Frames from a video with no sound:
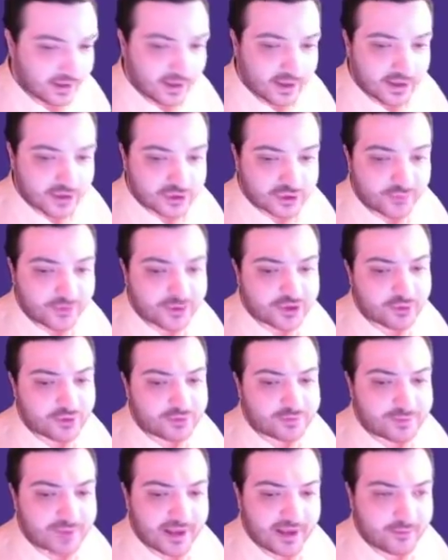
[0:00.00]
So Fischer
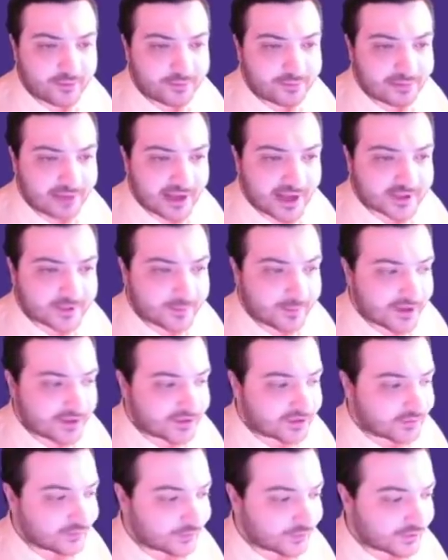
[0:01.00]
was playing with black's
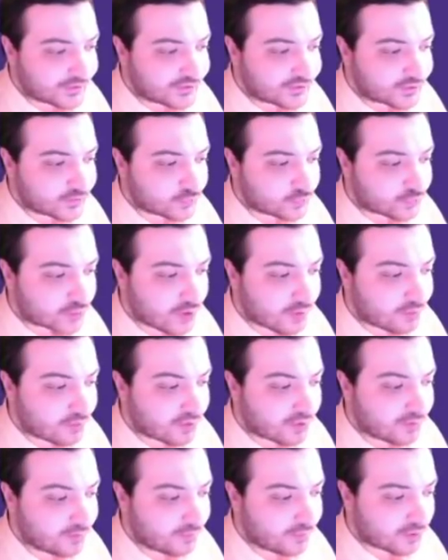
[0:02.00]
pieces versus
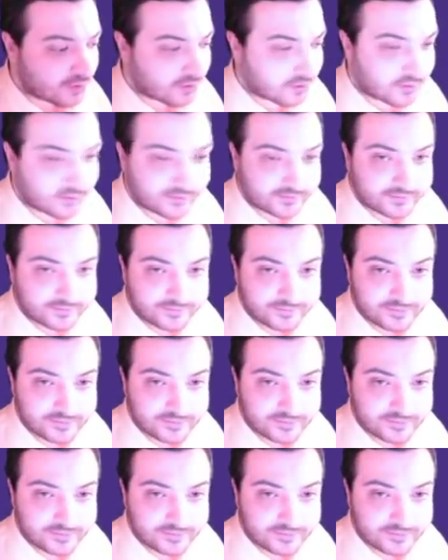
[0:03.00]
Robert Byrne.